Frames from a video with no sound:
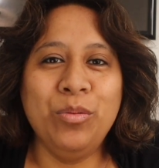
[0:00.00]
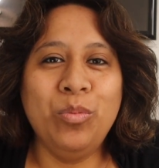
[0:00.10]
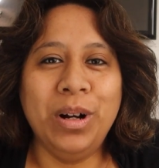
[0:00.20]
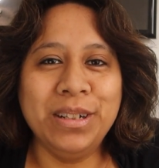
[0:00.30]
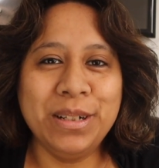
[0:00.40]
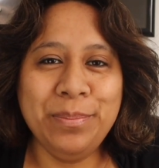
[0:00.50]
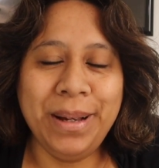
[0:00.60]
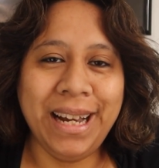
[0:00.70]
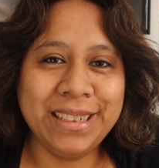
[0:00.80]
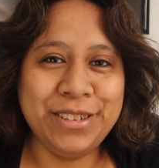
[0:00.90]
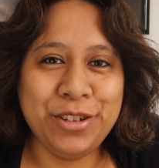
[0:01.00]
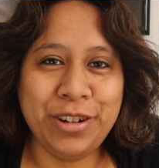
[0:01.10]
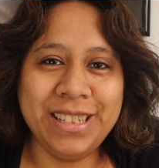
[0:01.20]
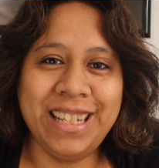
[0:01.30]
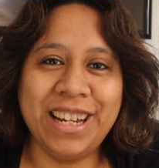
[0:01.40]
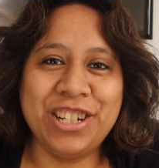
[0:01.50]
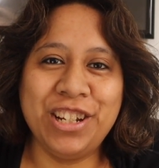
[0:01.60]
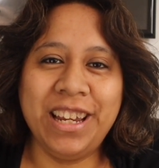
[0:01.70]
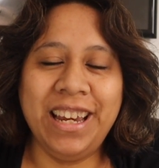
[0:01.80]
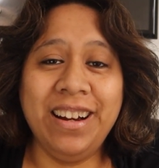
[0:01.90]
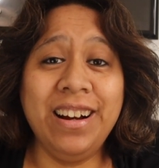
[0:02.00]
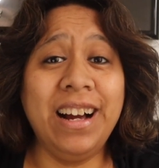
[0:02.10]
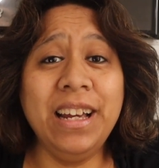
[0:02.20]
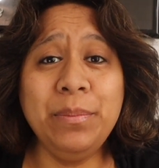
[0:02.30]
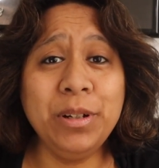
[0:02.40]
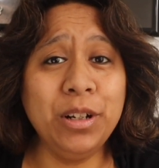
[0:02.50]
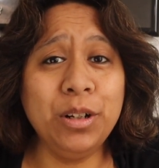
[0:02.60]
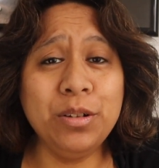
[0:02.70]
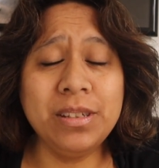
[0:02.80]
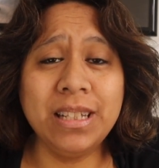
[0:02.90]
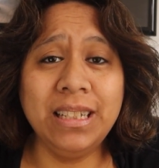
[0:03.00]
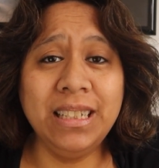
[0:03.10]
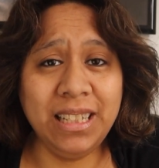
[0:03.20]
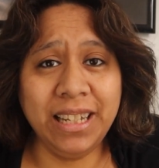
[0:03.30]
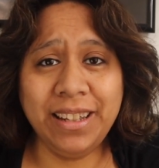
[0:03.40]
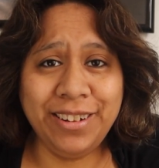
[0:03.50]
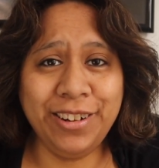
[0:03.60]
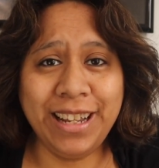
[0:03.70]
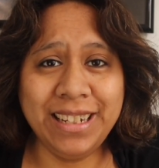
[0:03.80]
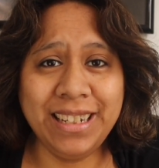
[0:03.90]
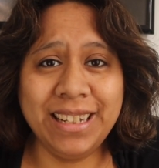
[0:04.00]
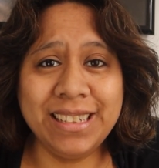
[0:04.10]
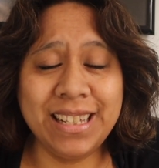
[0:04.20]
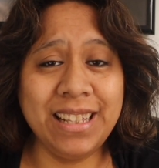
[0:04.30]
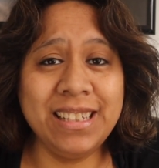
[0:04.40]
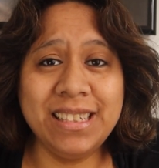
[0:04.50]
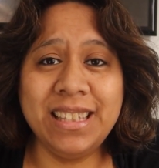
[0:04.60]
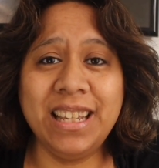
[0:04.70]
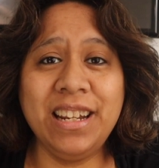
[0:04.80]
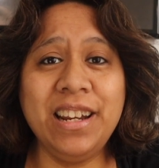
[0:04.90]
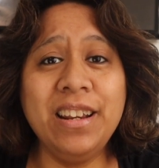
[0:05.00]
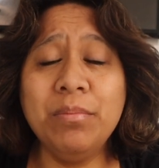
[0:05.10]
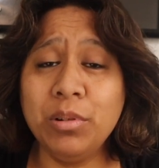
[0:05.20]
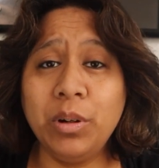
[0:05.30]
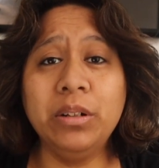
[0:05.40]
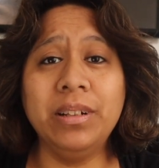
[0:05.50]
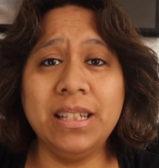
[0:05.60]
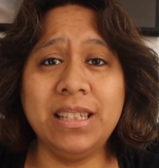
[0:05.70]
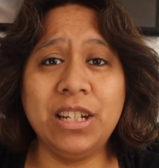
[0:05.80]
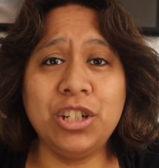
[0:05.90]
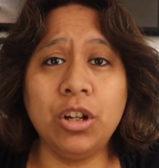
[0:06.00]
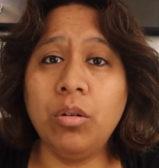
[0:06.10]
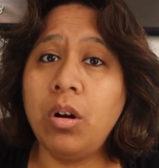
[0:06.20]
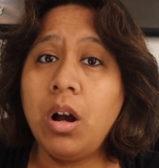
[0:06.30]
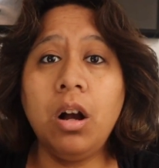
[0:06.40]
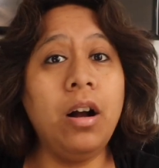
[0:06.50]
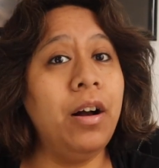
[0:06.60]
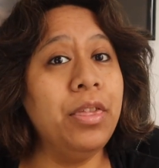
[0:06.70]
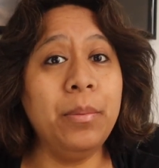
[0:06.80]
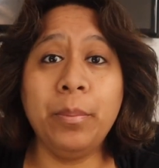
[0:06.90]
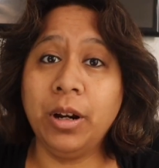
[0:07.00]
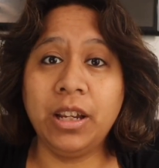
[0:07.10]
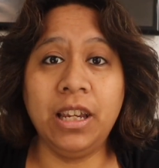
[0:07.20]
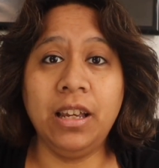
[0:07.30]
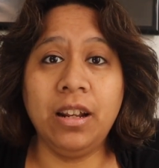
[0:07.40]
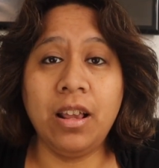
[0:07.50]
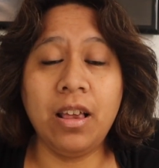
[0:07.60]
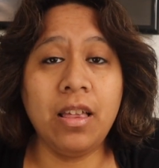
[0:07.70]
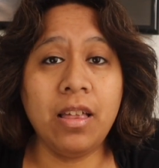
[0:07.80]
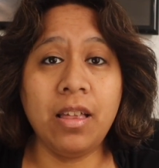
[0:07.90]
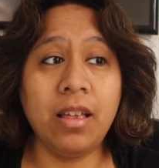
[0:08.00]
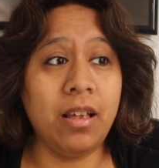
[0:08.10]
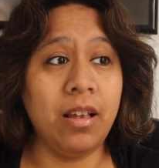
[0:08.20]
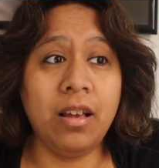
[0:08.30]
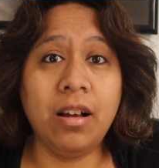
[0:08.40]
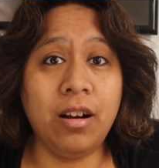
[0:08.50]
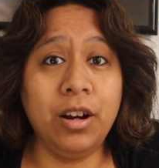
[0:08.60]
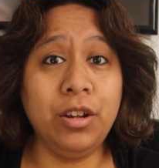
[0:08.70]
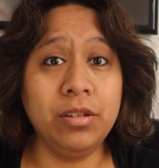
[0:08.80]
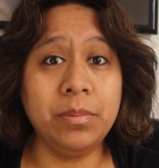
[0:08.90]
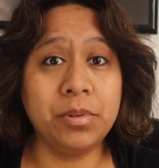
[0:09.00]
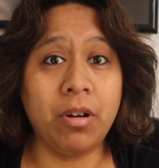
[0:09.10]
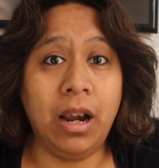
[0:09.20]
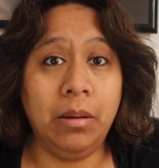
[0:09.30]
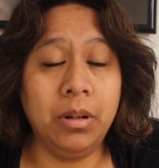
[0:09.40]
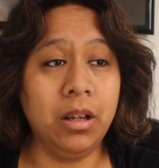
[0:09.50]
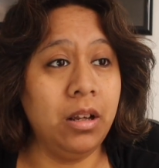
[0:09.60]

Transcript: Welcome back to Transaction Care. I am your host, Lillian Hernandez, and this is the #1 real estate show on the market. Are you subscribed?